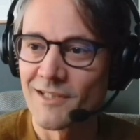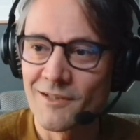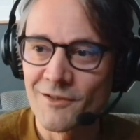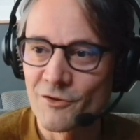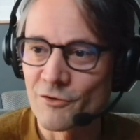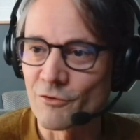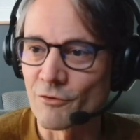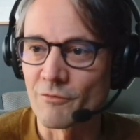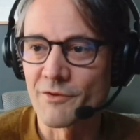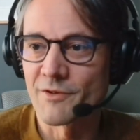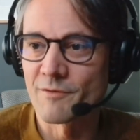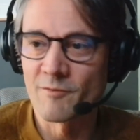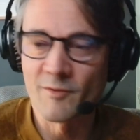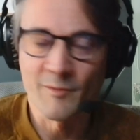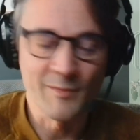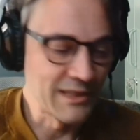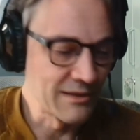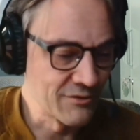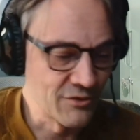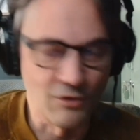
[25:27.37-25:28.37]
truism
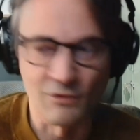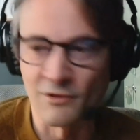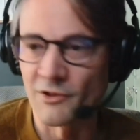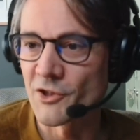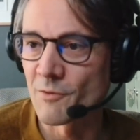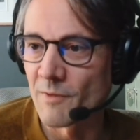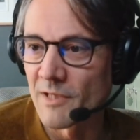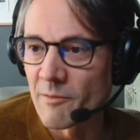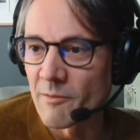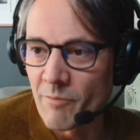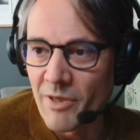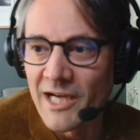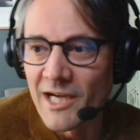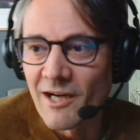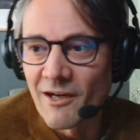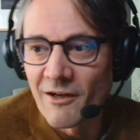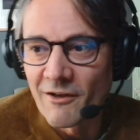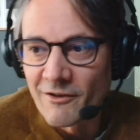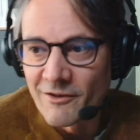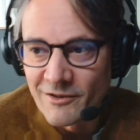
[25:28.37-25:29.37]
about knowledge being
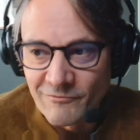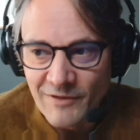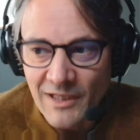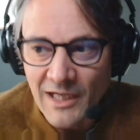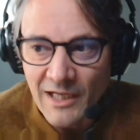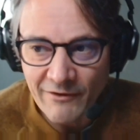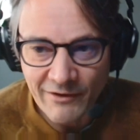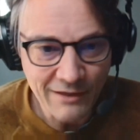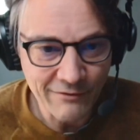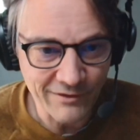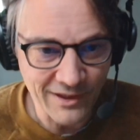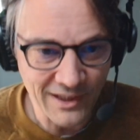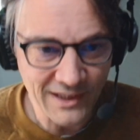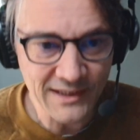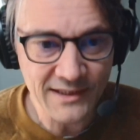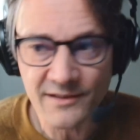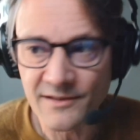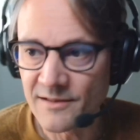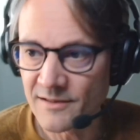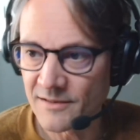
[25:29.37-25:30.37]
power and rah rah
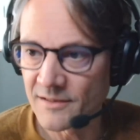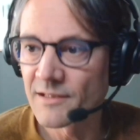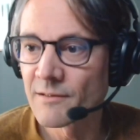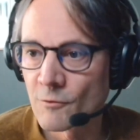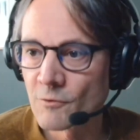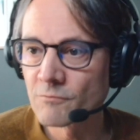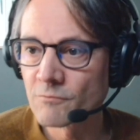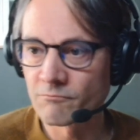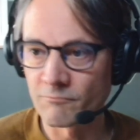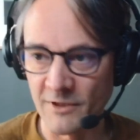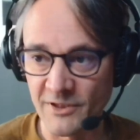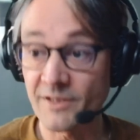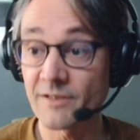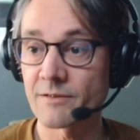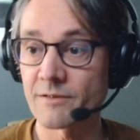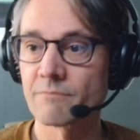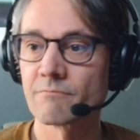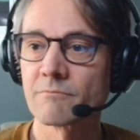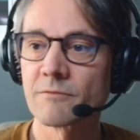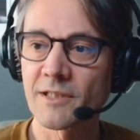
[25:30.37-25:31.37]
rah. It's like, well, is
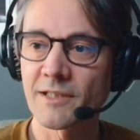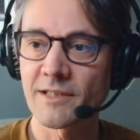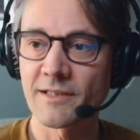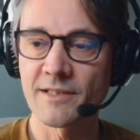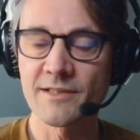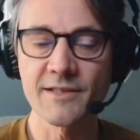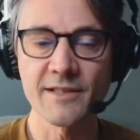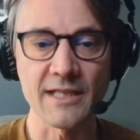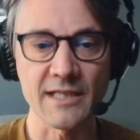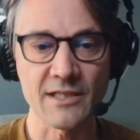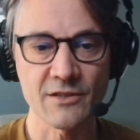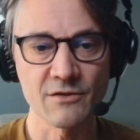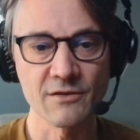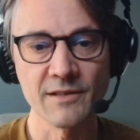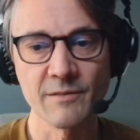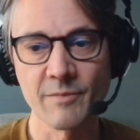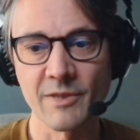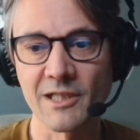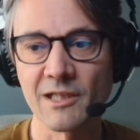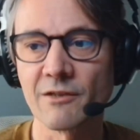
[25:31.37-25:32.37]
it actually
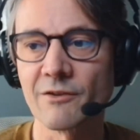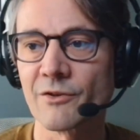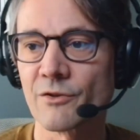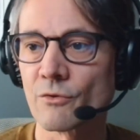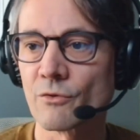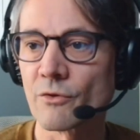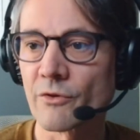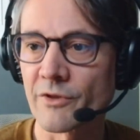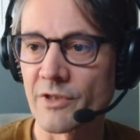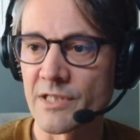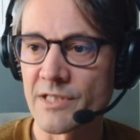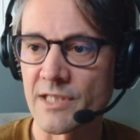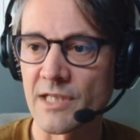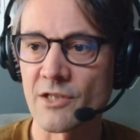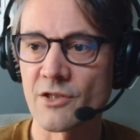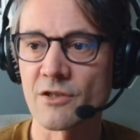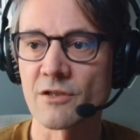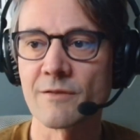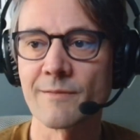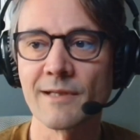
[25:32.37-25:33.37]
power in your
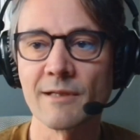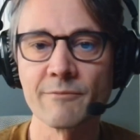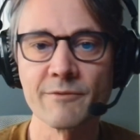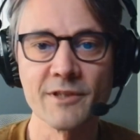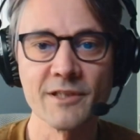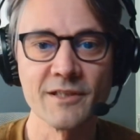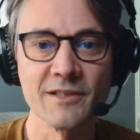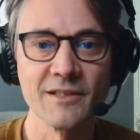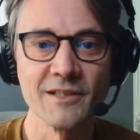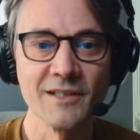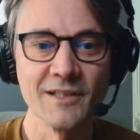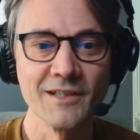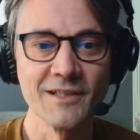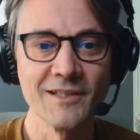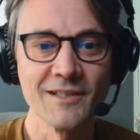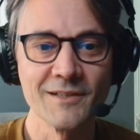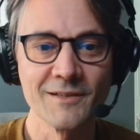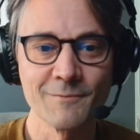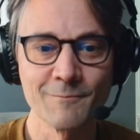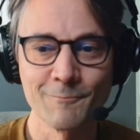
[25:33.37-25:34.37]
organisation to be able to
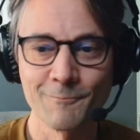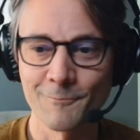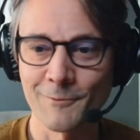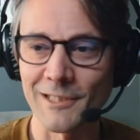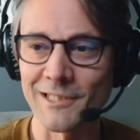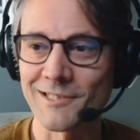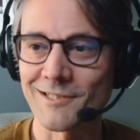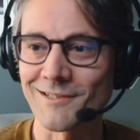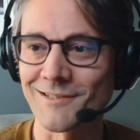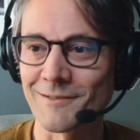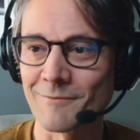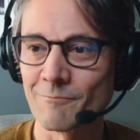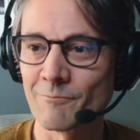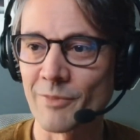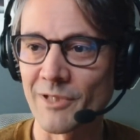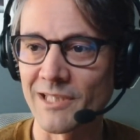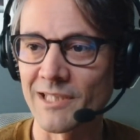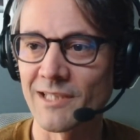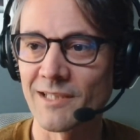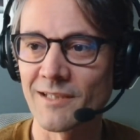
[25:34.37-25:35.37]
basically
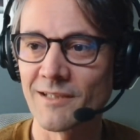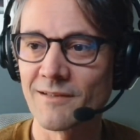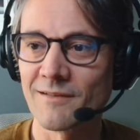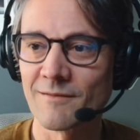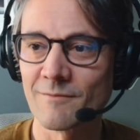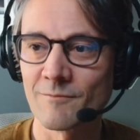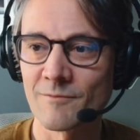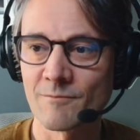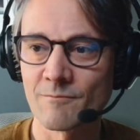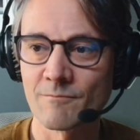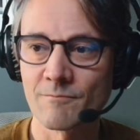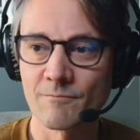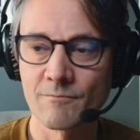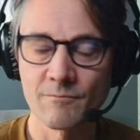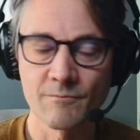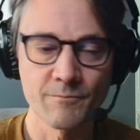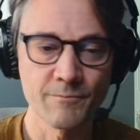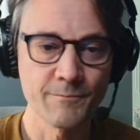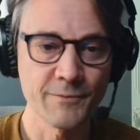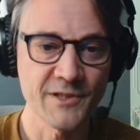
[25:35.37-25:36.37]
be
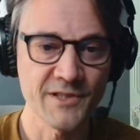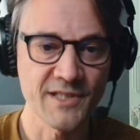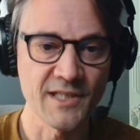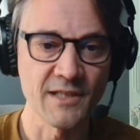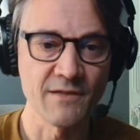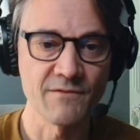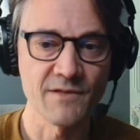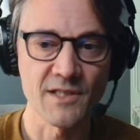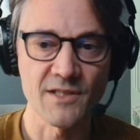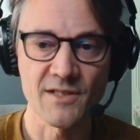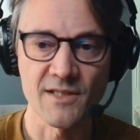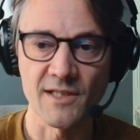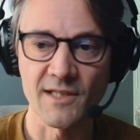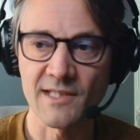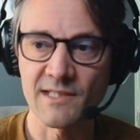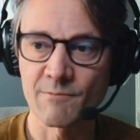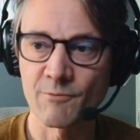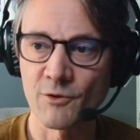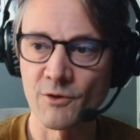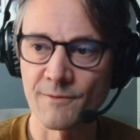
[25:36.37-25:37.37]
perceived as the
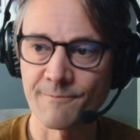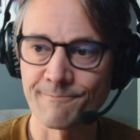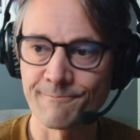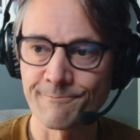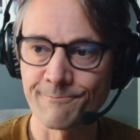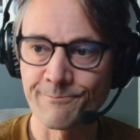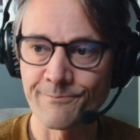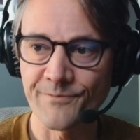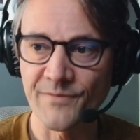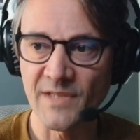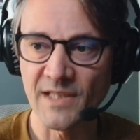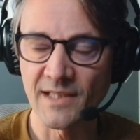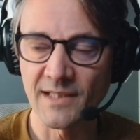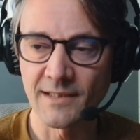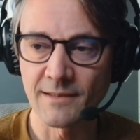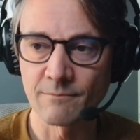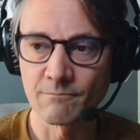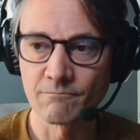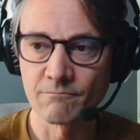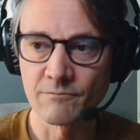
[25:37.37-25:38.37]
expert?
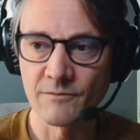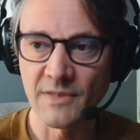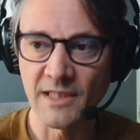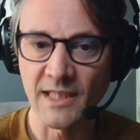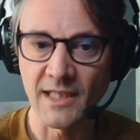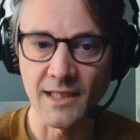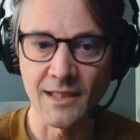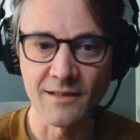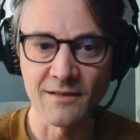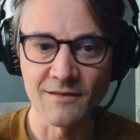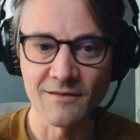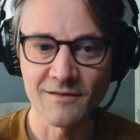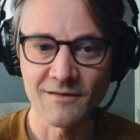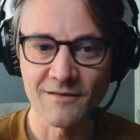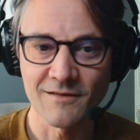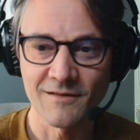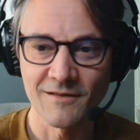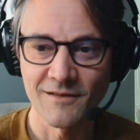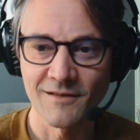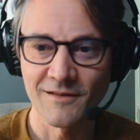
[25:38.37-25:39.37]
And
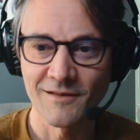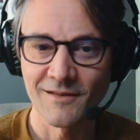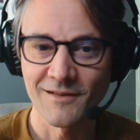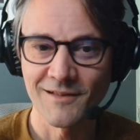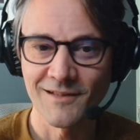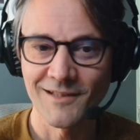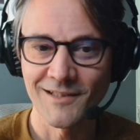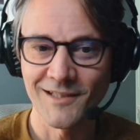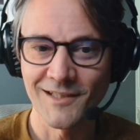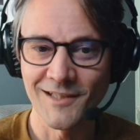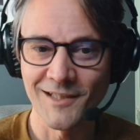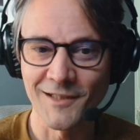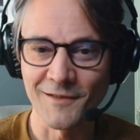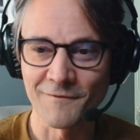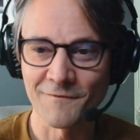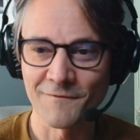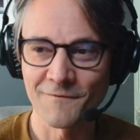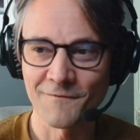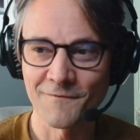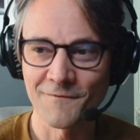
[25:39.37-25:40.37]

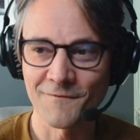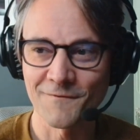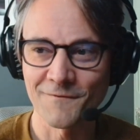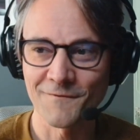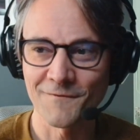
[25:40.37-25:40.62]
if